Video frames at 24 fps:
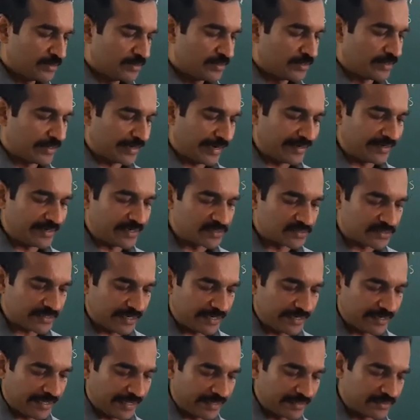right hand
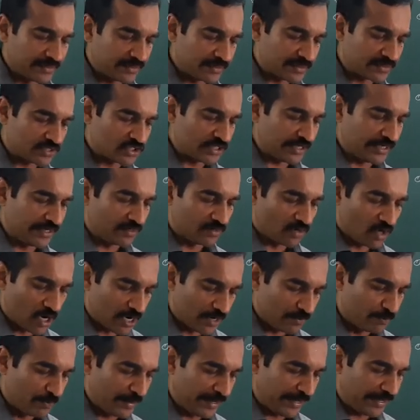side and resting
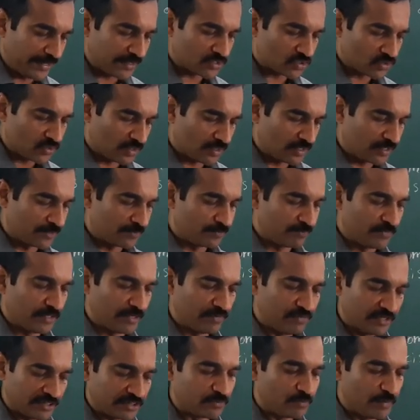on base or
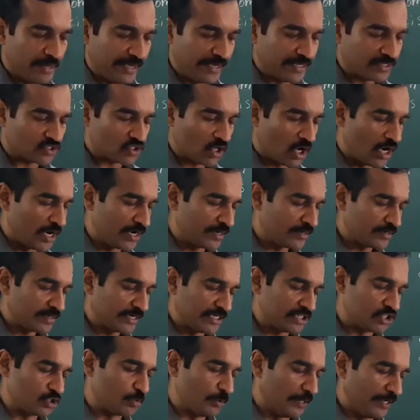with base on
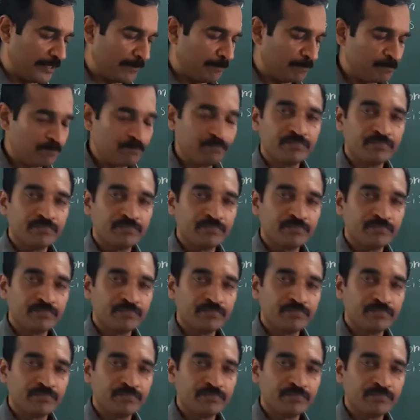HP,